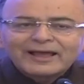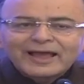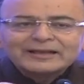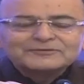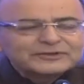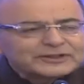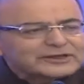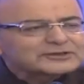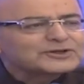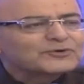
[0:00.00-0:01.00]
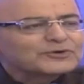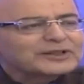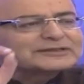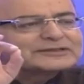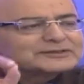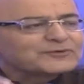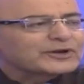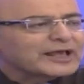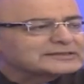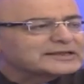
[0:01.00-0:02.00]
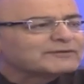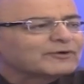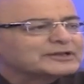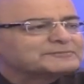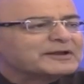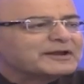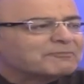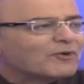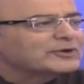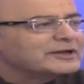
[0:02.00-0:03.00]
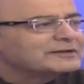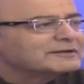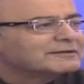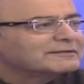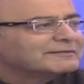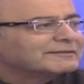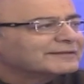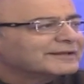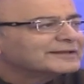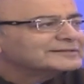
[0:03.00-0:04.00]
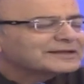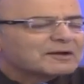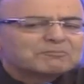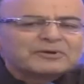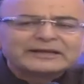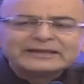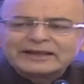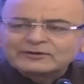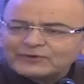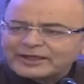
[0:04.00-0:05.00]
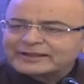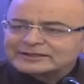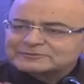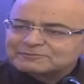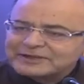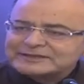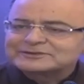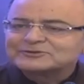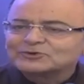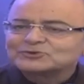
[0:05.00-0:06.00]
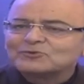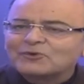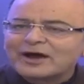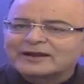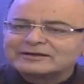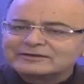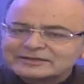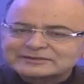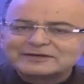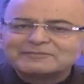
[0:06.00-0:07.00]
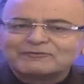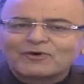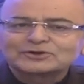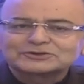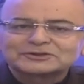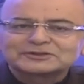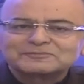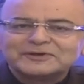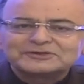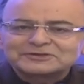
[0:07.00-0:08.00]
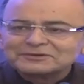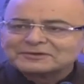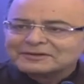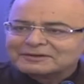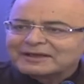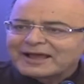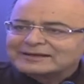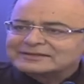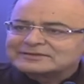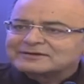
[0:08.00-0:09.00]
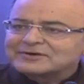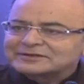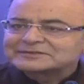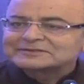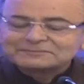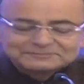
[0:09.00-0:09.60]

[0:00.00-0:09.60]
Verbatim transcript: and with just a noting, this is what I said, what has been reported is completely at variance. Please, those who are interested may watch the speech at this address.